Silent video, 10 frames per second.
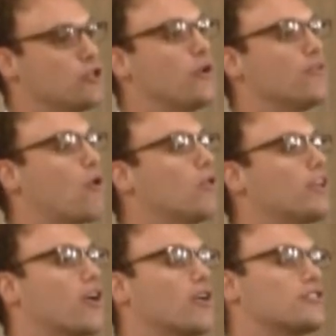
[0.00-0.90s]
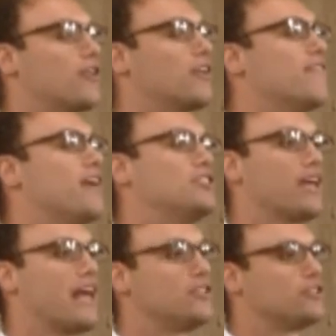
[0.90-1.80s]
Or to enroll in an alternative
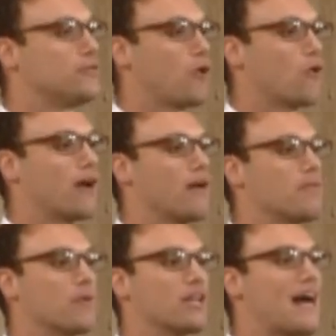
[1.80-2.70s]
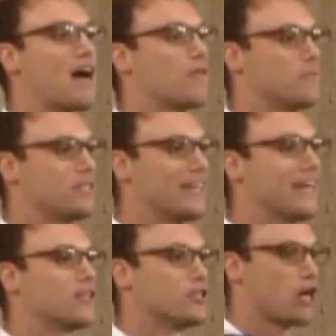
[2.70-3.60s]
education program that would allow them to
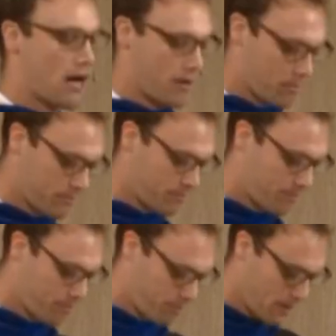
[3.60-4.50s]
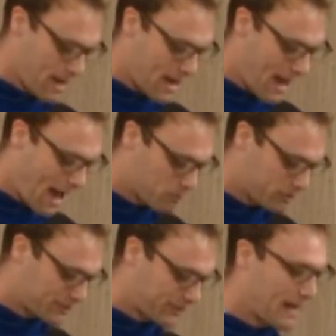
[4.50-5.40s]
get a job? How
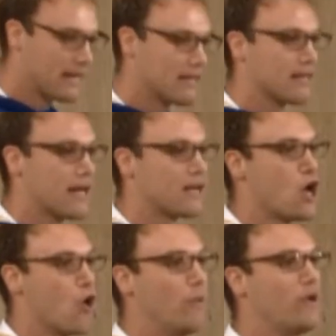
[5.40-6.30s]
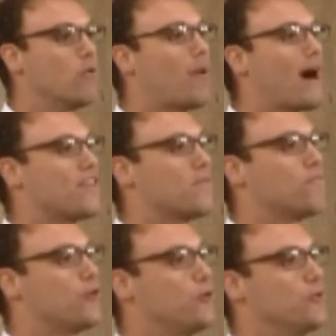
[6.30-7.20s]
is saying that we will buy
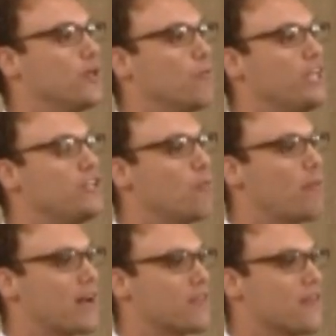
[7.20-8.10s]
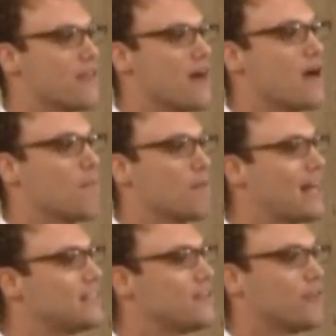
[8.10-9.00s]
them food and we know better than them
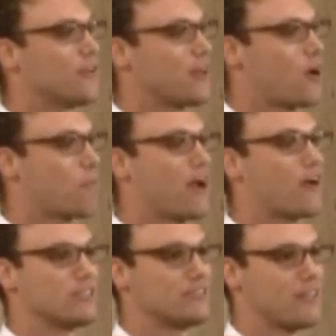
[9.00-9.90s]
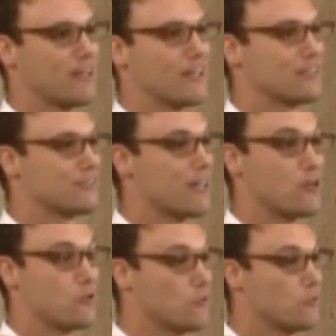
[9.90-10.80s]
that different than our parents telling us
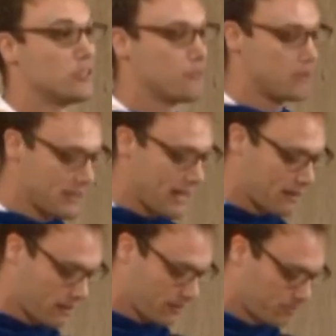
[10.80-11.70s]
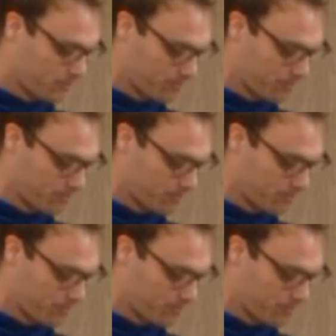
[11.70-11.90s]
they know who we should be dating?